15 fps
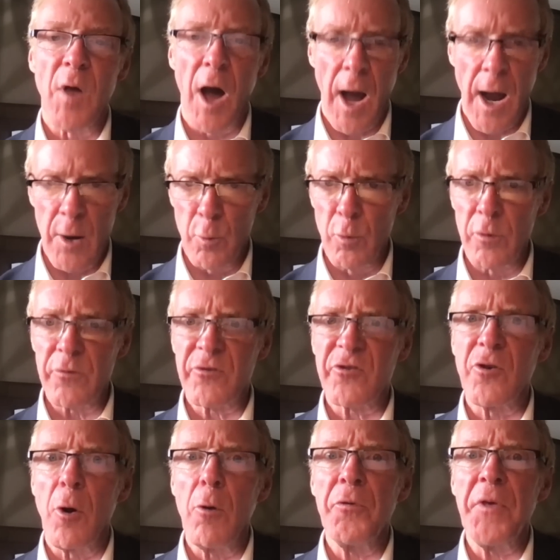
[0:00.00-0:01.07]
I will
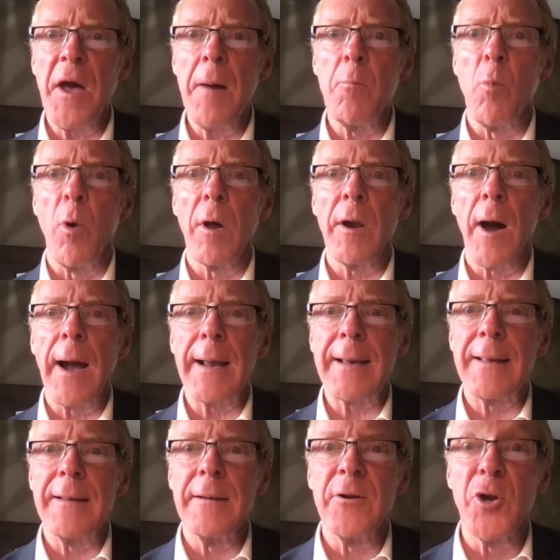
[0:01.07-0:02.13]
show them what I
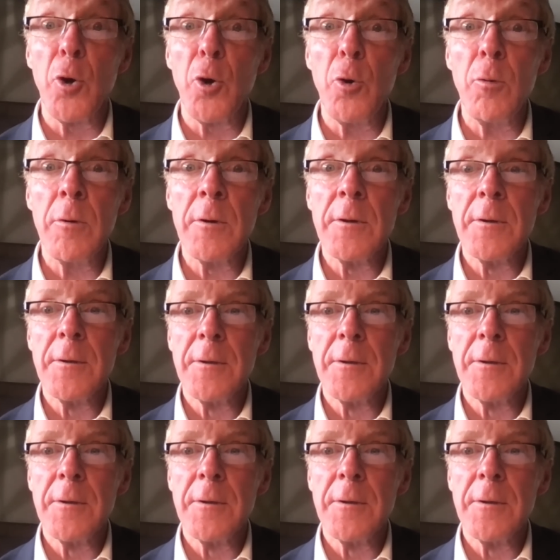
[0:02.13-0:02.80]
can do.